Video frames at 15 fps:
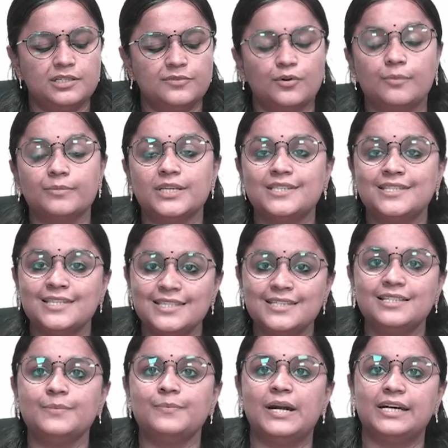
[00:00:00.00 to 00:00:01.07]
from the
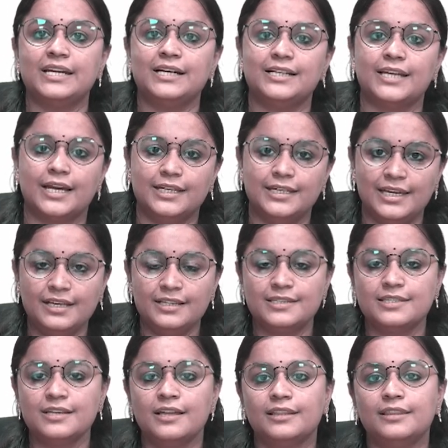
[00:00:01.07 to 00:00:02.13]
systematic
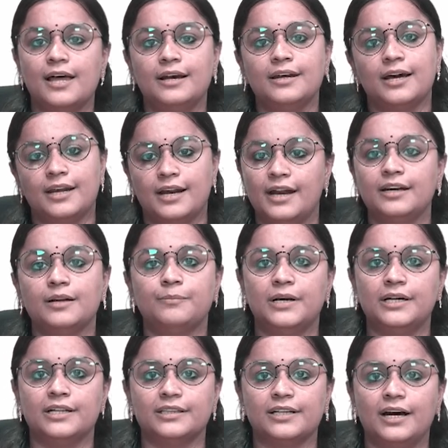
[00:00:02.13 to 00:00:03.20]
techniques that Narayana
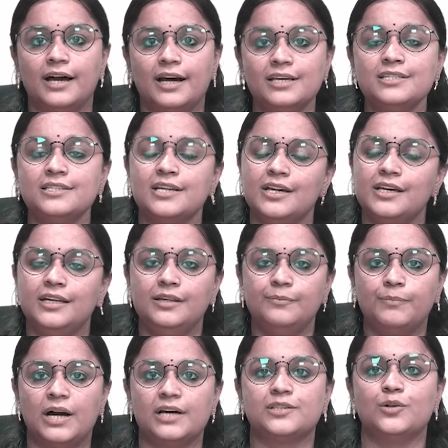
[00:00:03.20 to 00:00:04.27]
Pandita has
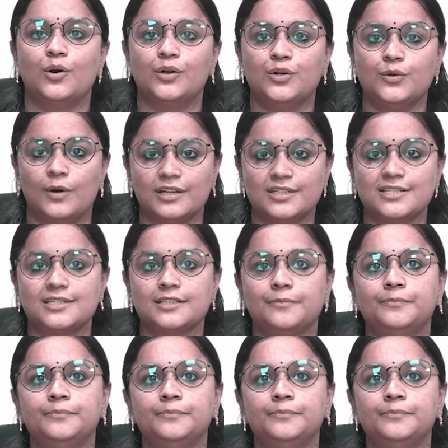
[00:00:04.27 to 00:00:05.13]
passed on to us.